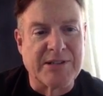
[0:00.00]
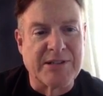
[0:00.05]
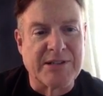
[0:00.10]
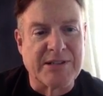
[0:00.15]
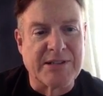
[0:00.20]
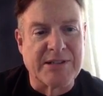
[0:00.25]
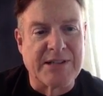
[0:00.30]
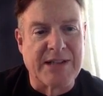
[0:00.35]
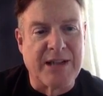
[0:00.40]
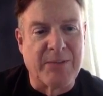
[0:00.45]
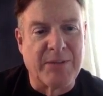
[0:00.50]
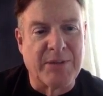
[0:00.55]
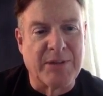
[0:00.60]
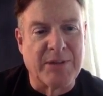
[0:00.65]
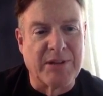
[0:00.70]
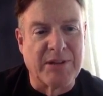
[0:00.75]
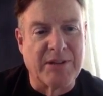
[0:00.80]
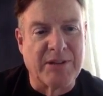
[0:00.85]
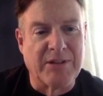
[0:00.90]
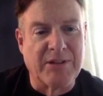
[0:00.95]
This has
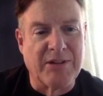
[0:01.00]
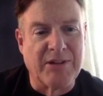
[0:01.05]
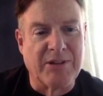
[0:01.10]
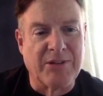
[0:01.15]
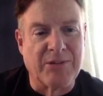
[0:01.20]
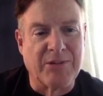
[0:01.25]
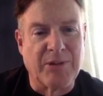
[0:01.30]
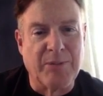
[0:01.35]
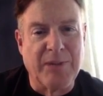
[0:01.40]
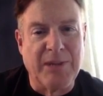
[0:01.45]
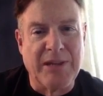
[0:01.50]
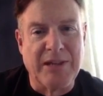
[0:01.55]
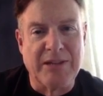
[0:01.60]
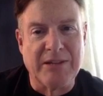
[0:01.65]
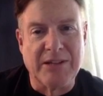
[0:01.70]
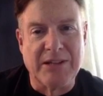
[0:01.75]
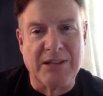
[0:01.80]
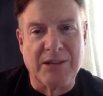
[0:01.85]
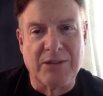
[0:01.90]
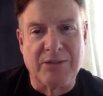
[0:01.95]
happened, you know,
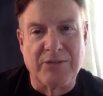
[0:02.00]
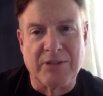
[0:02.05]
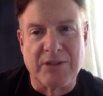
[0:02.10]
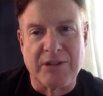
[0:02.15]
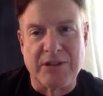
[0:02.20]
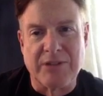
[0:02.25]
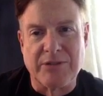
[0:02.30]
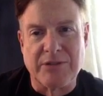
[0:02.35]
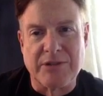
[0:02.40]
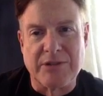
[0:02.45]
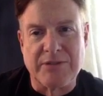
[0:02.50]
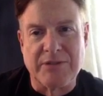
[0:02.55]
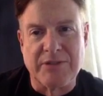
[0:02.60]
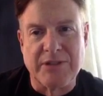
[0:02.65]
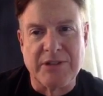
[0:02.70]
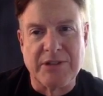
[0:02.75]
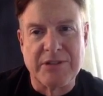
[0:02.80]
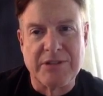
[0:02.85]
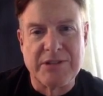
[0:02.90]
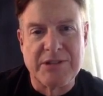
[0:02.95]
repeatedly over hundreds of
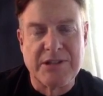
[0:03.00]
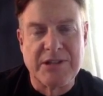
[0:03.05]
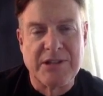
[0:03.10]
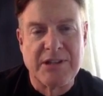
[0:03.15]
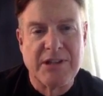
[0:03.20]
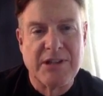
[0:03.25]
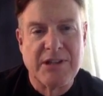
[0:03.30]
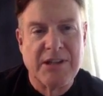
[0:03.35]
years,